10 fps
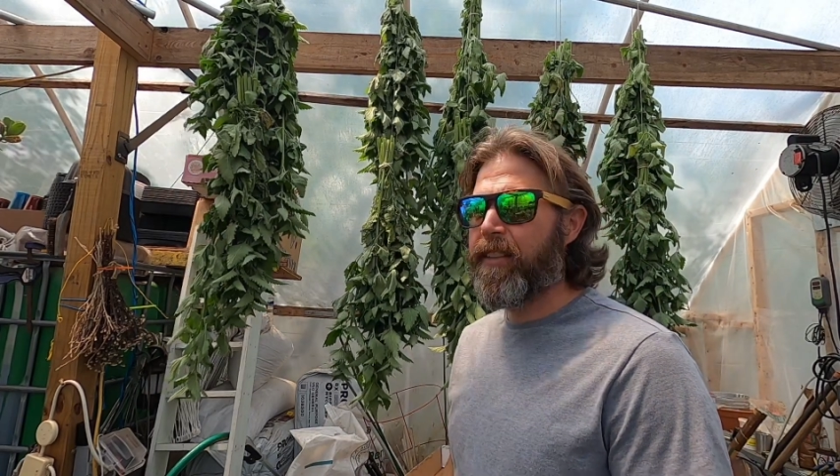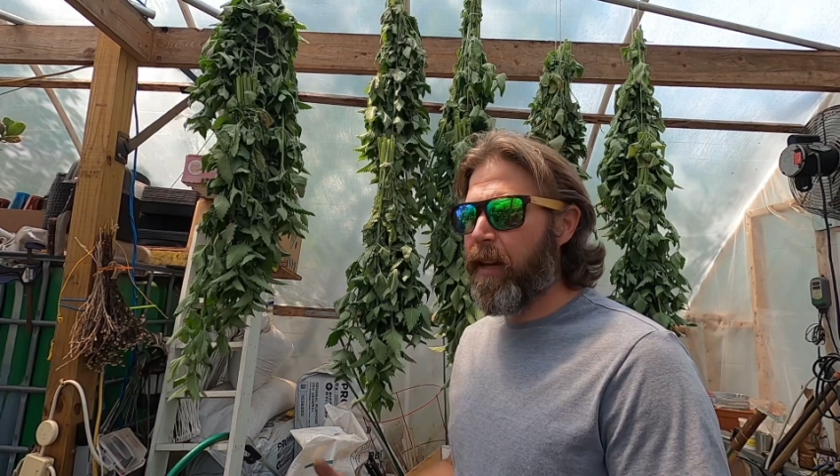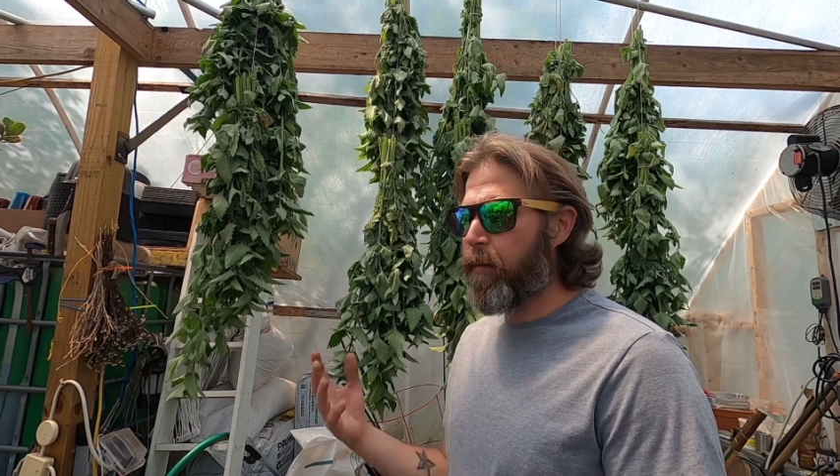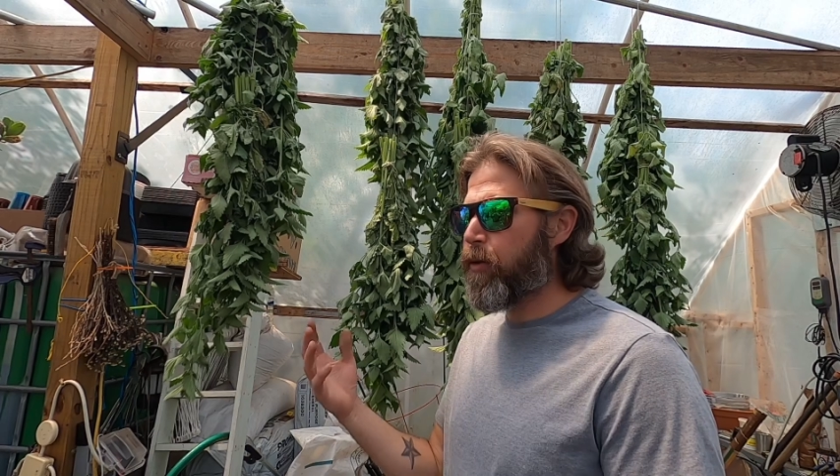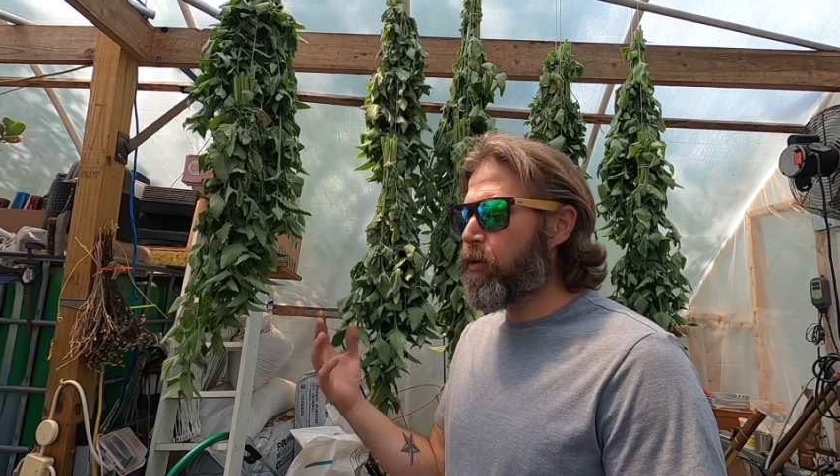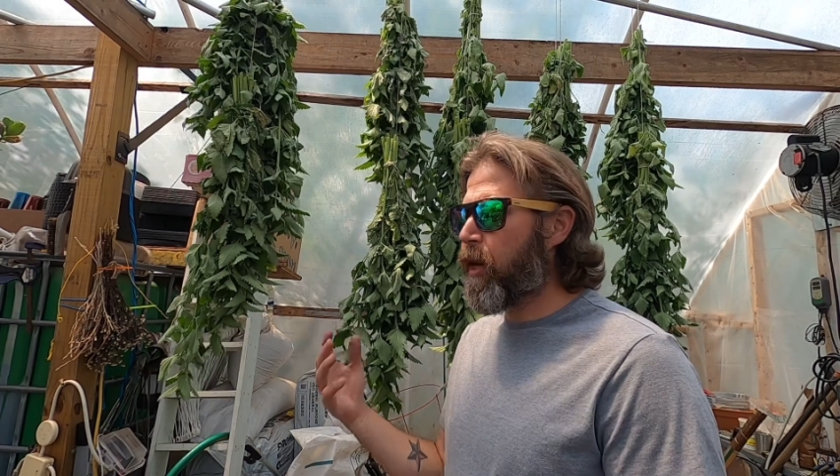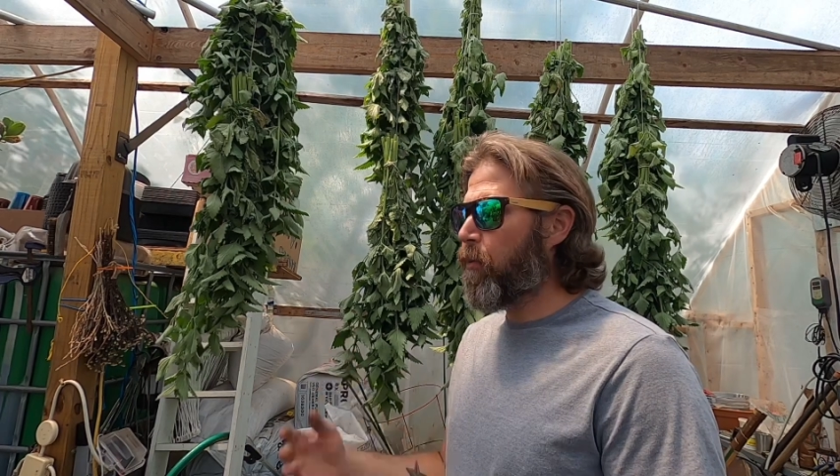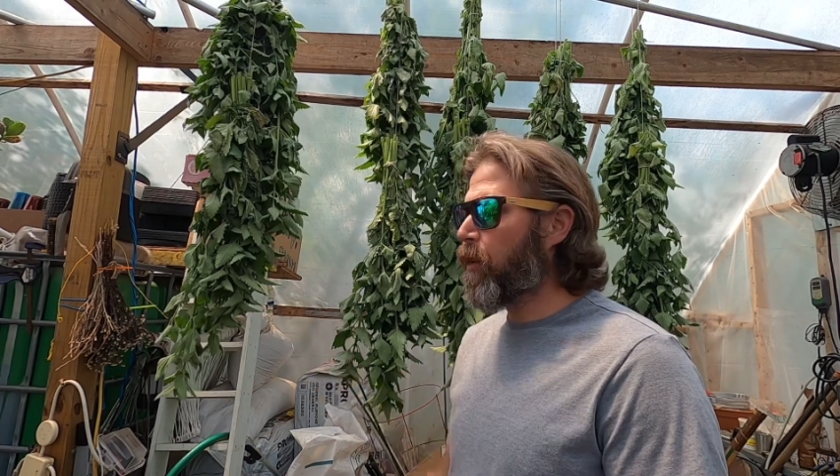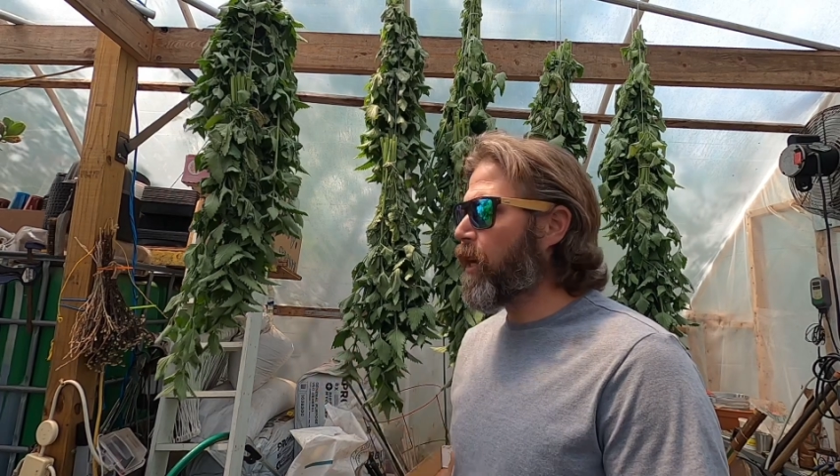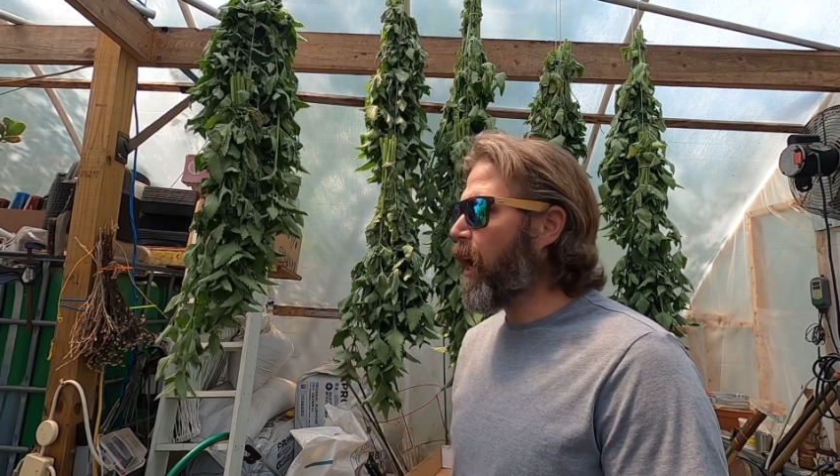temperatures
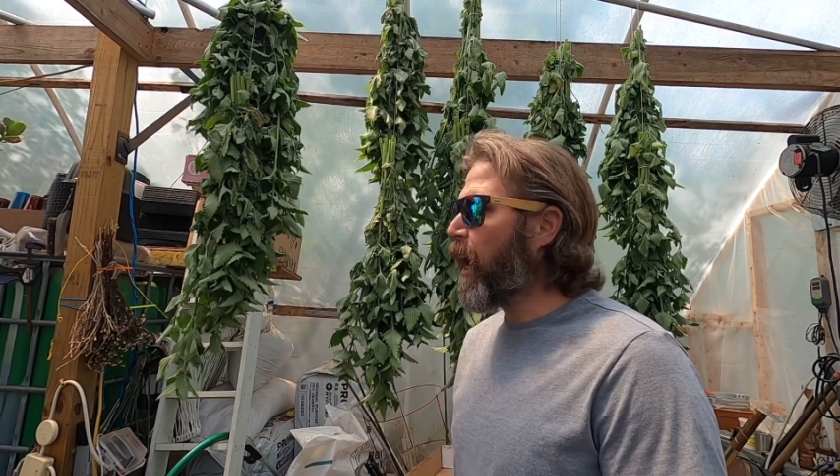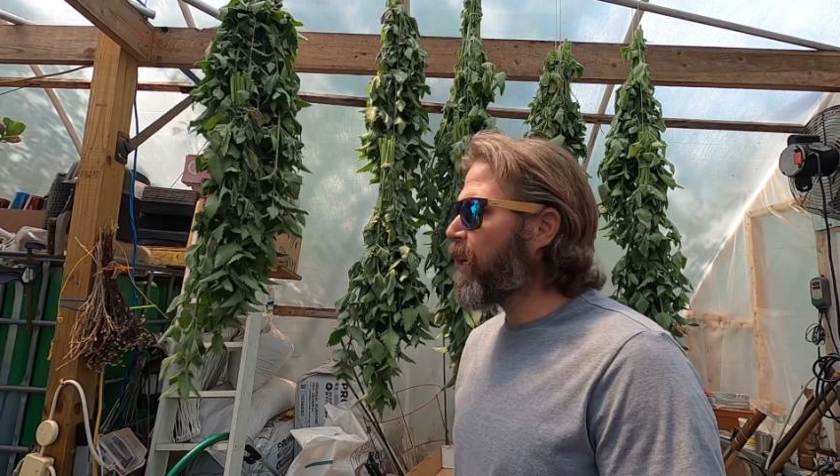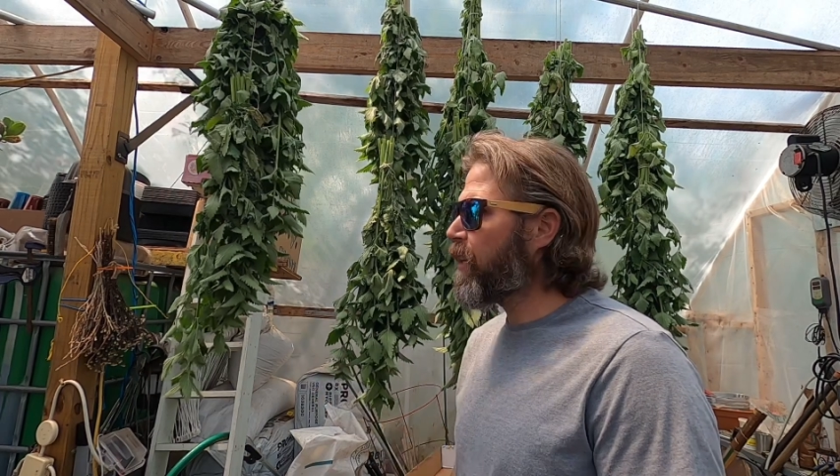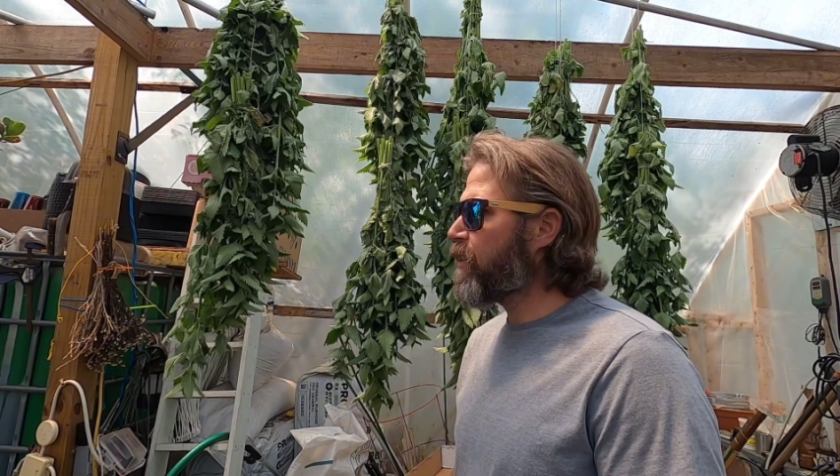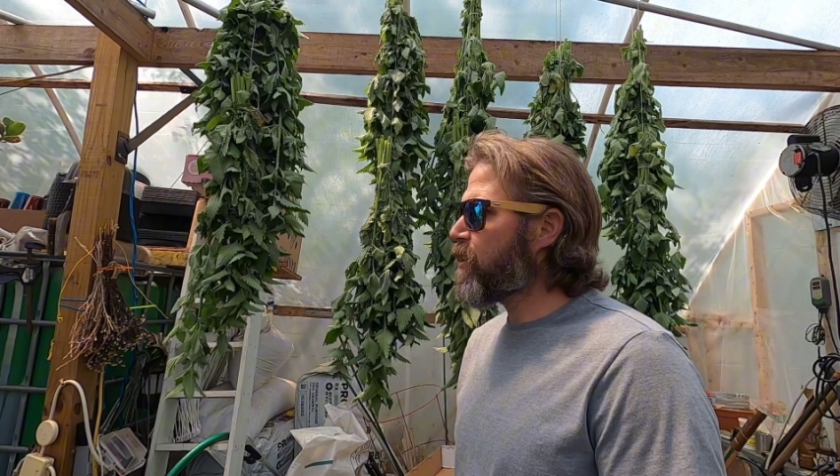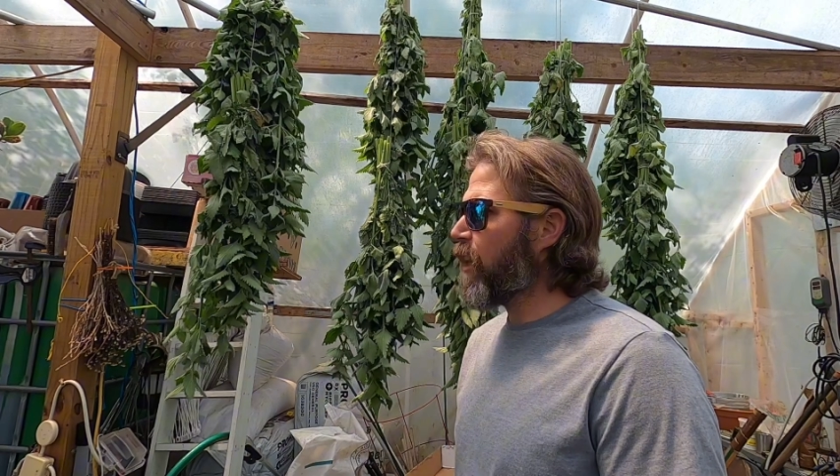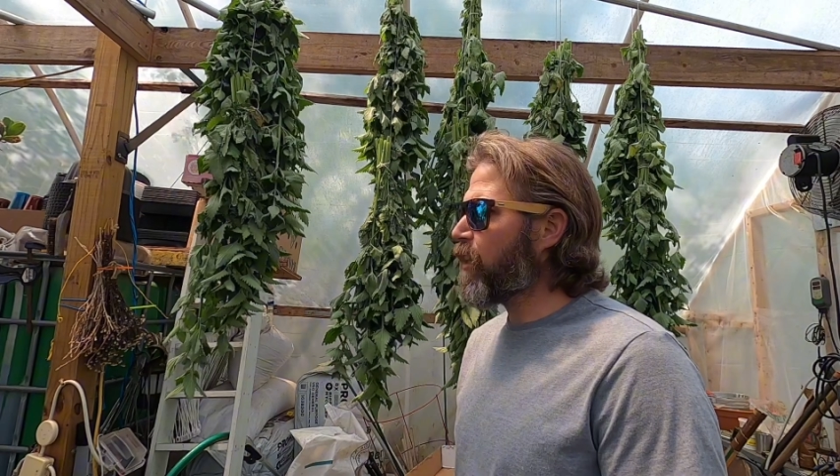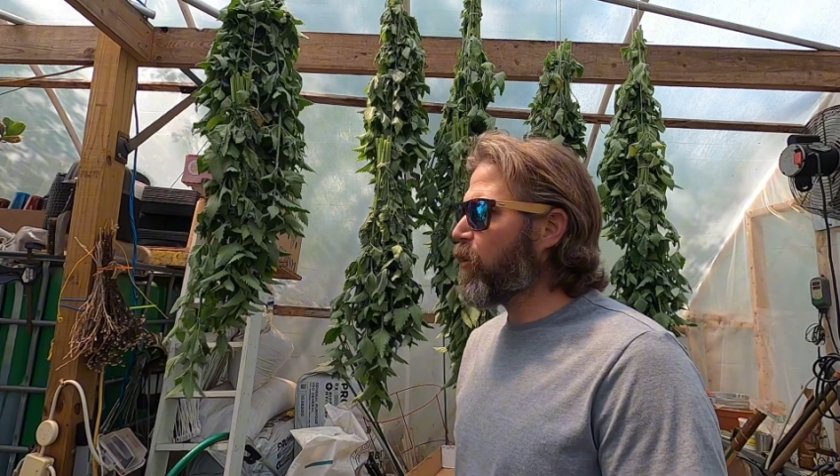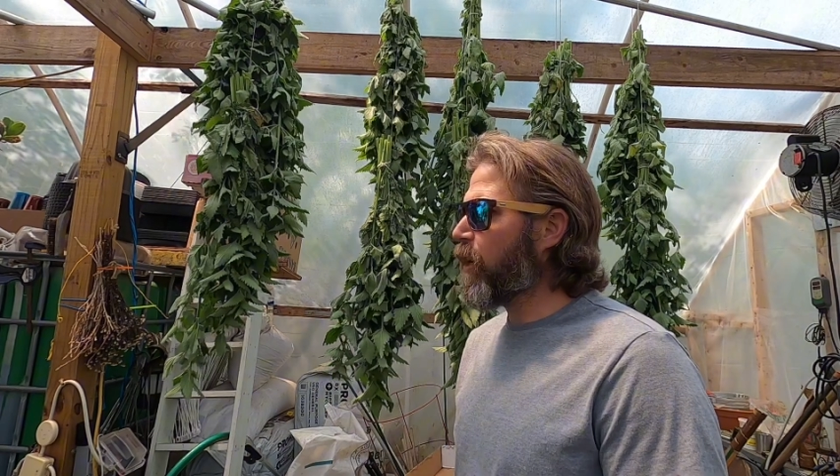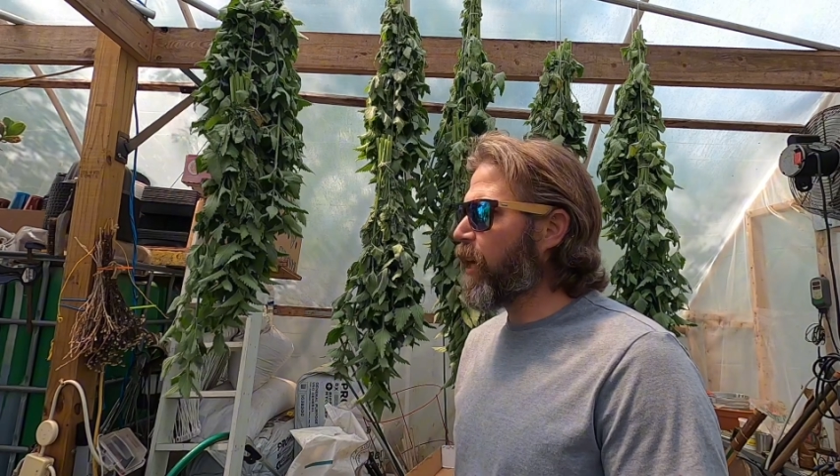get pretty hot
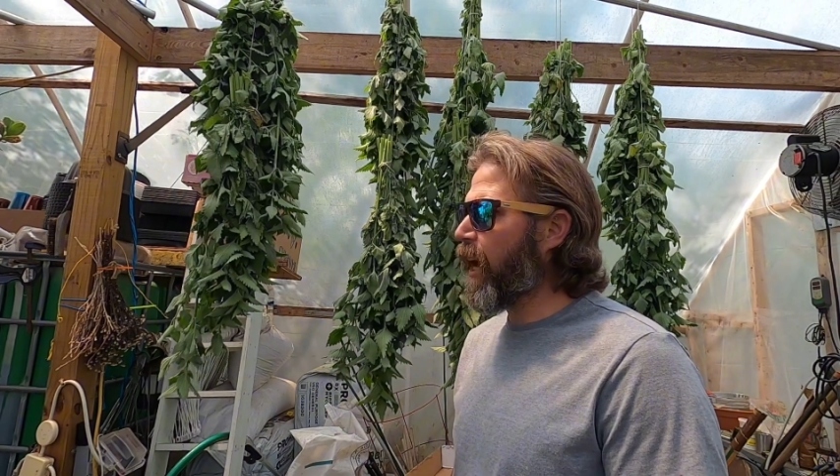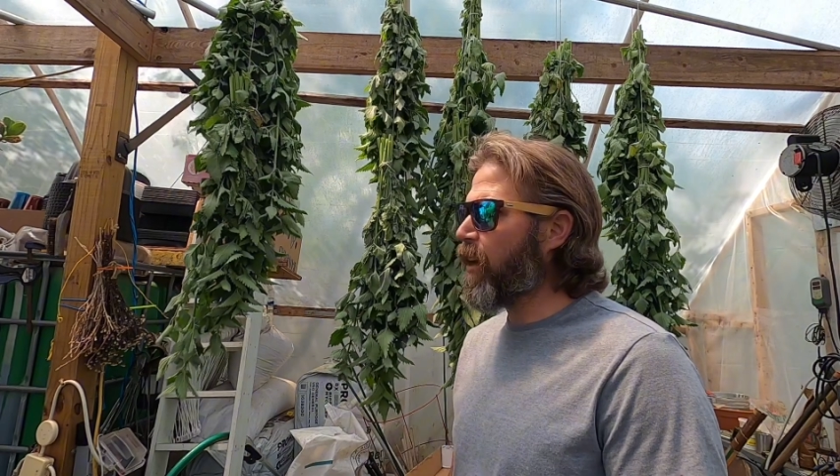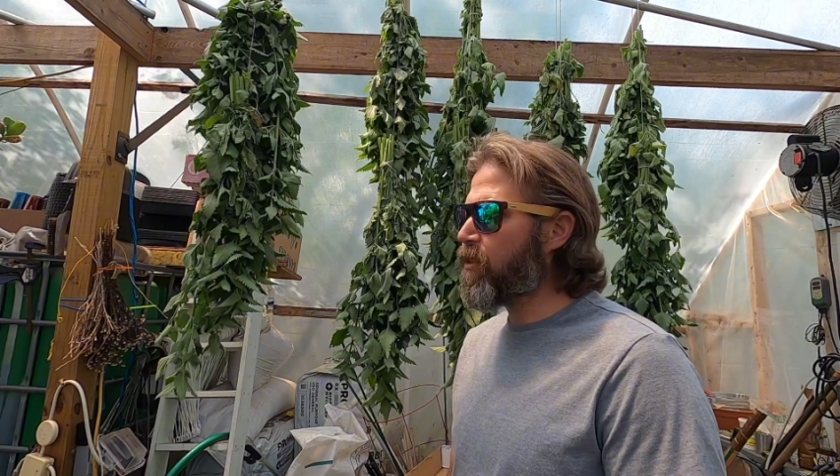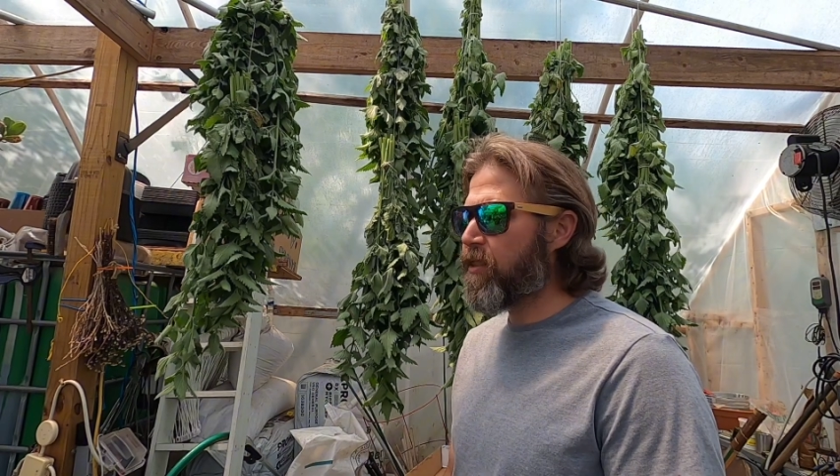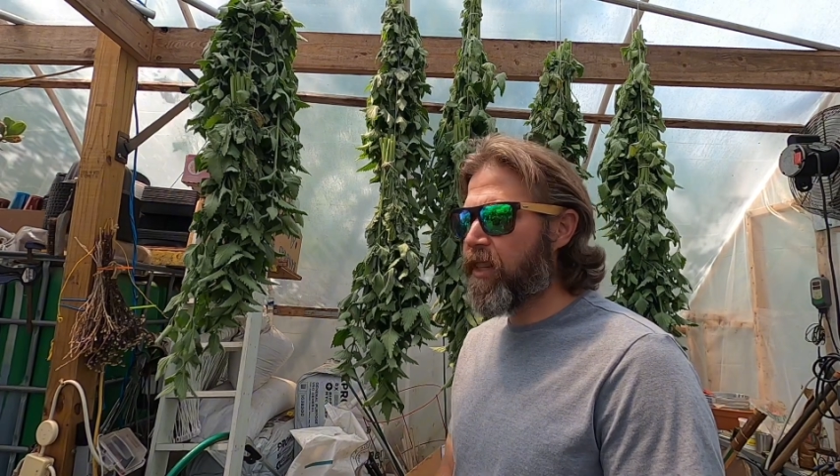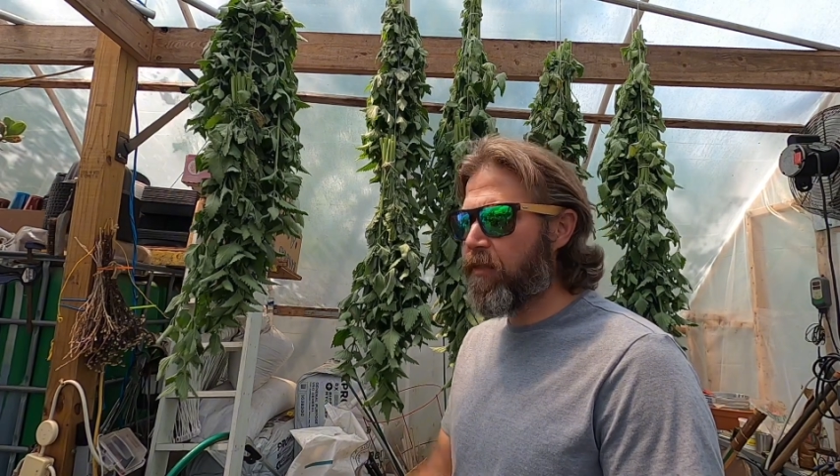inside the greenhouse,